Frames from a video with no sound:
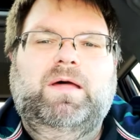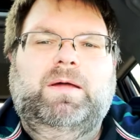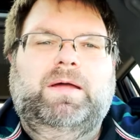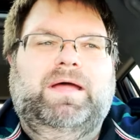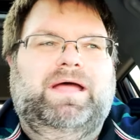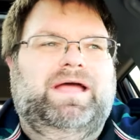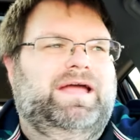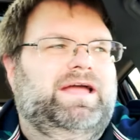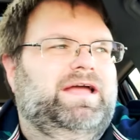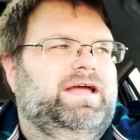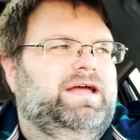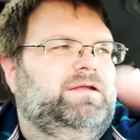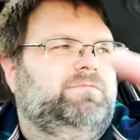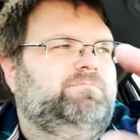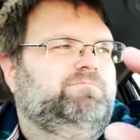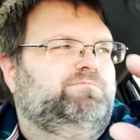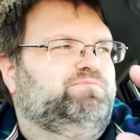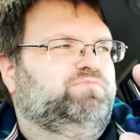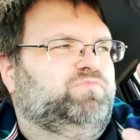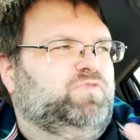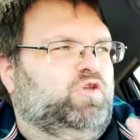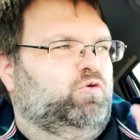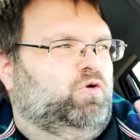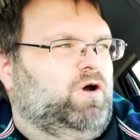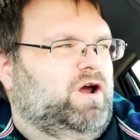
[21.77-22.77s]
And
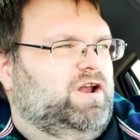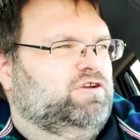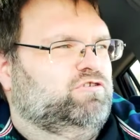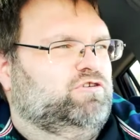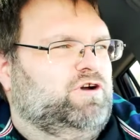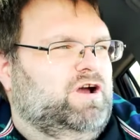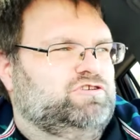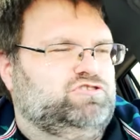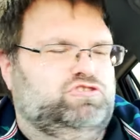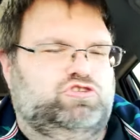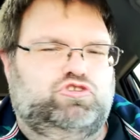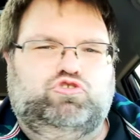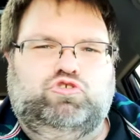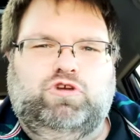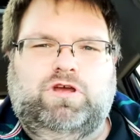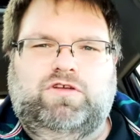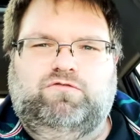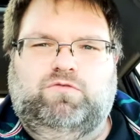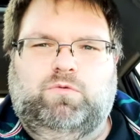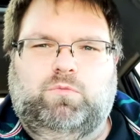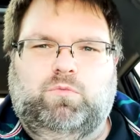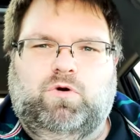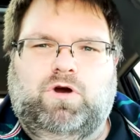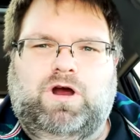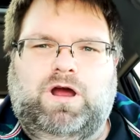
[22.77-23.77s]
right across the street
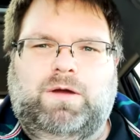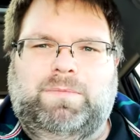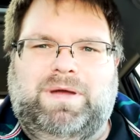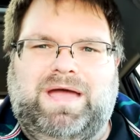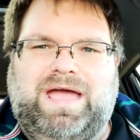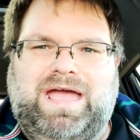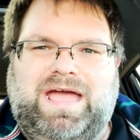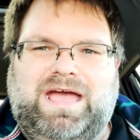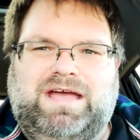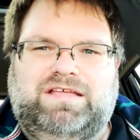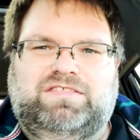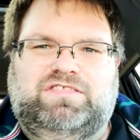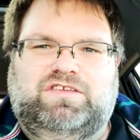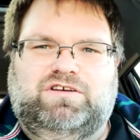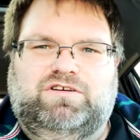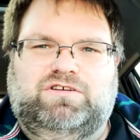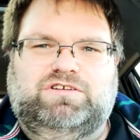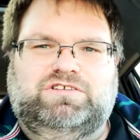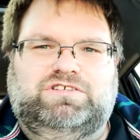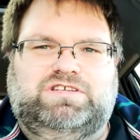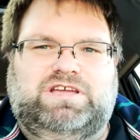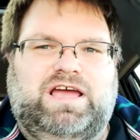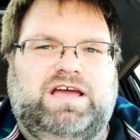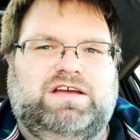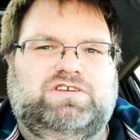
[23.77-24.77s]
from where I'm at, there
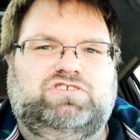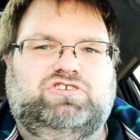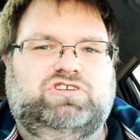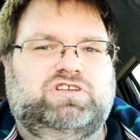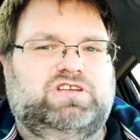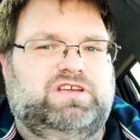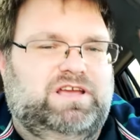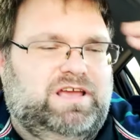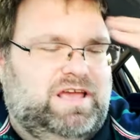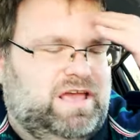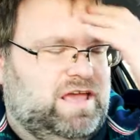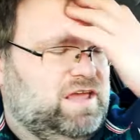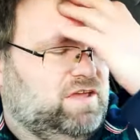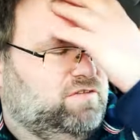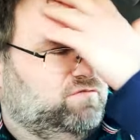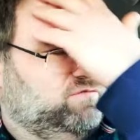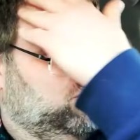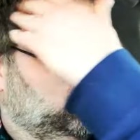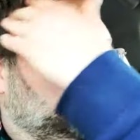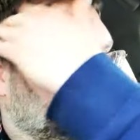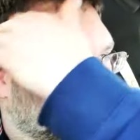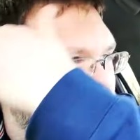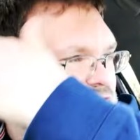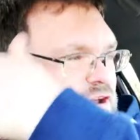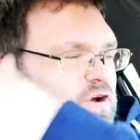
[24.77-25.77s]
is actually a
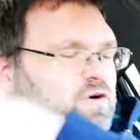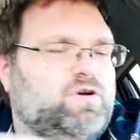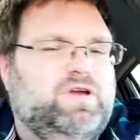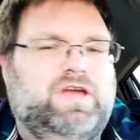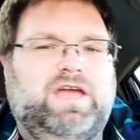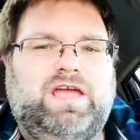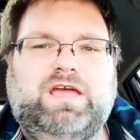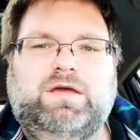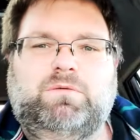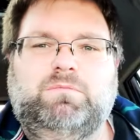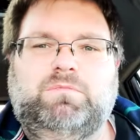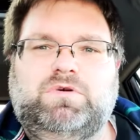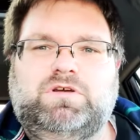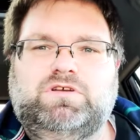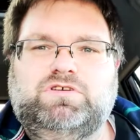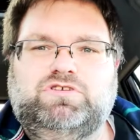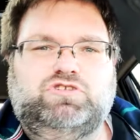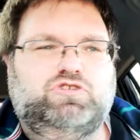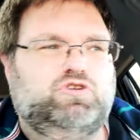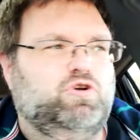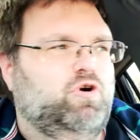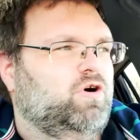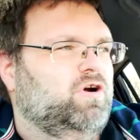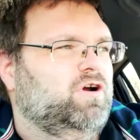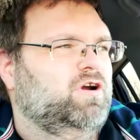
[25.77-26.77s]
video game
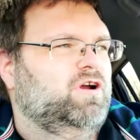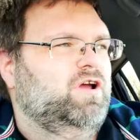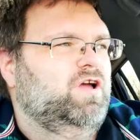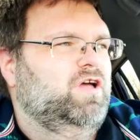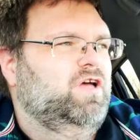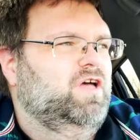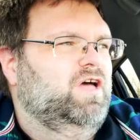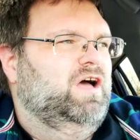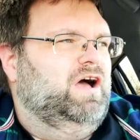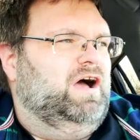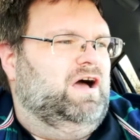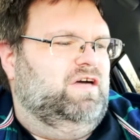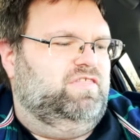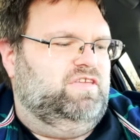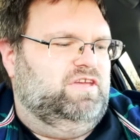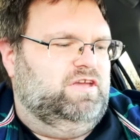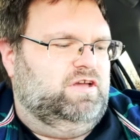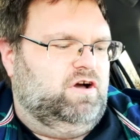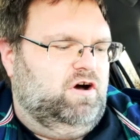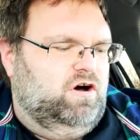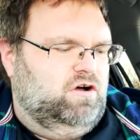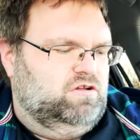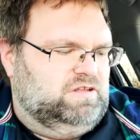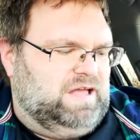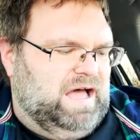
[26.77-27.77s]
store, I think
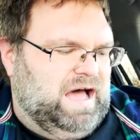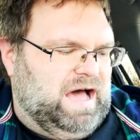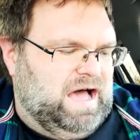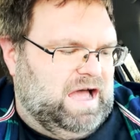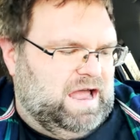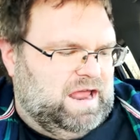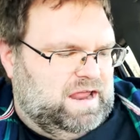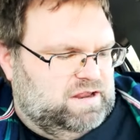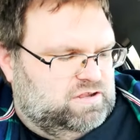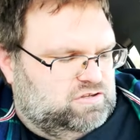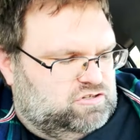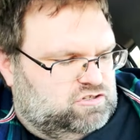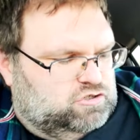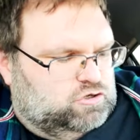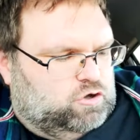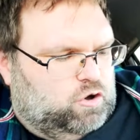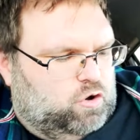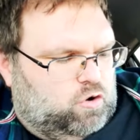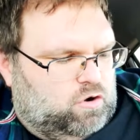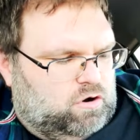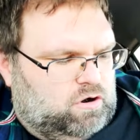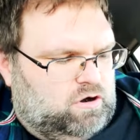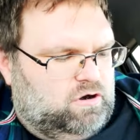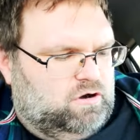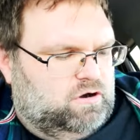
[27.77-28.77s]
called High
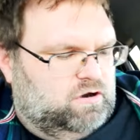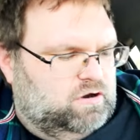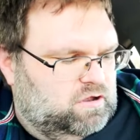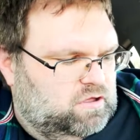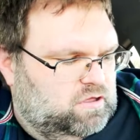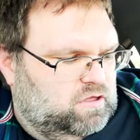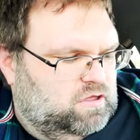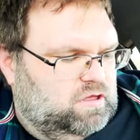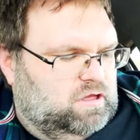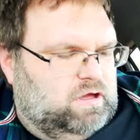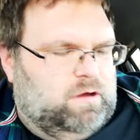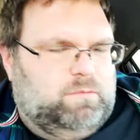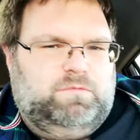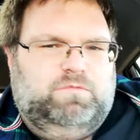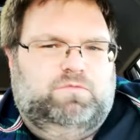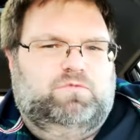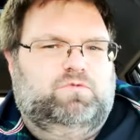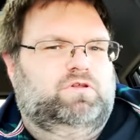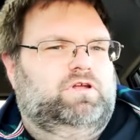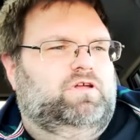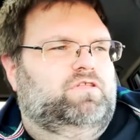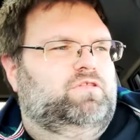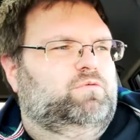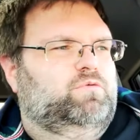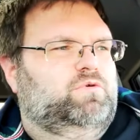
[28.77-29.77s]
Score. Let me roll
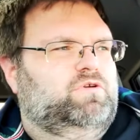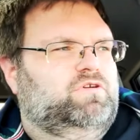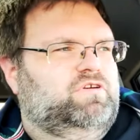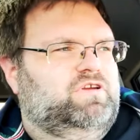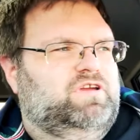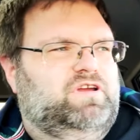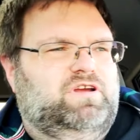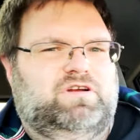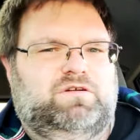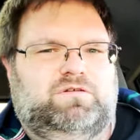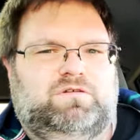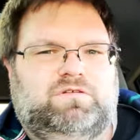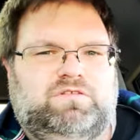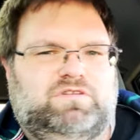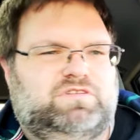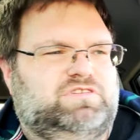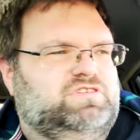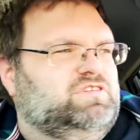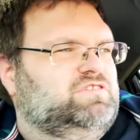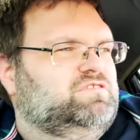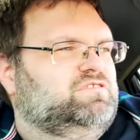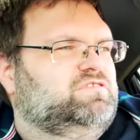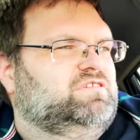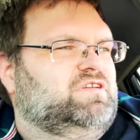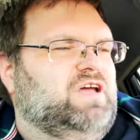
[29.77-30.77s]
down the window here.
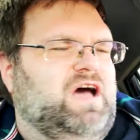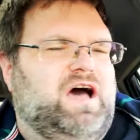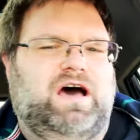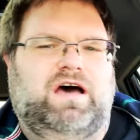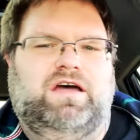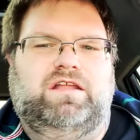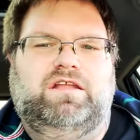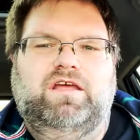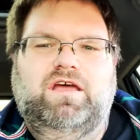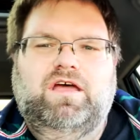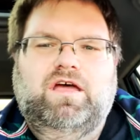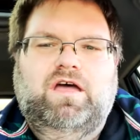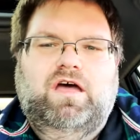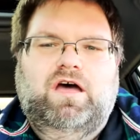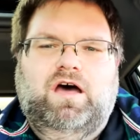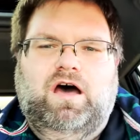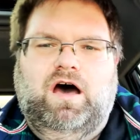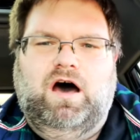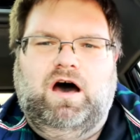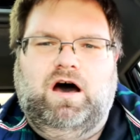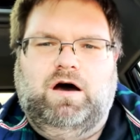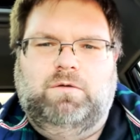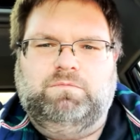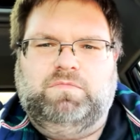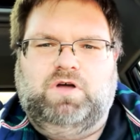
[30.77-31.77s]
It's
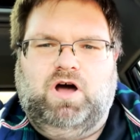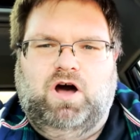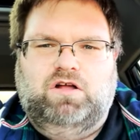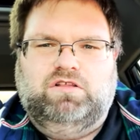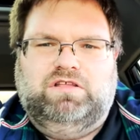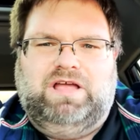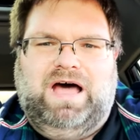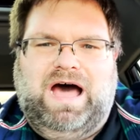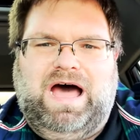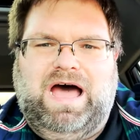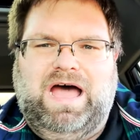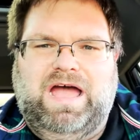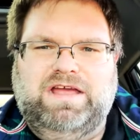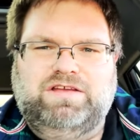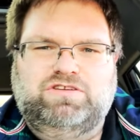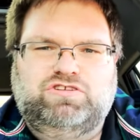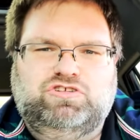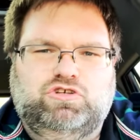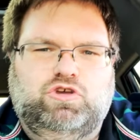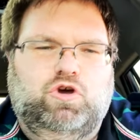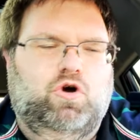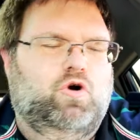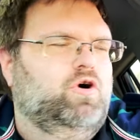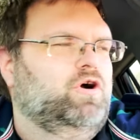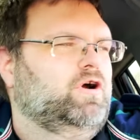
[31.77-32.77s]
hot. Called High
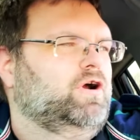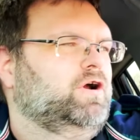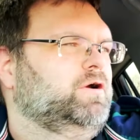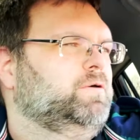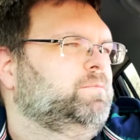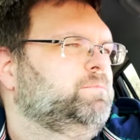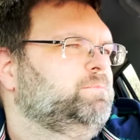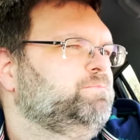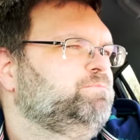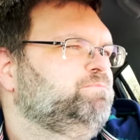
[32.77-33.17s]
Score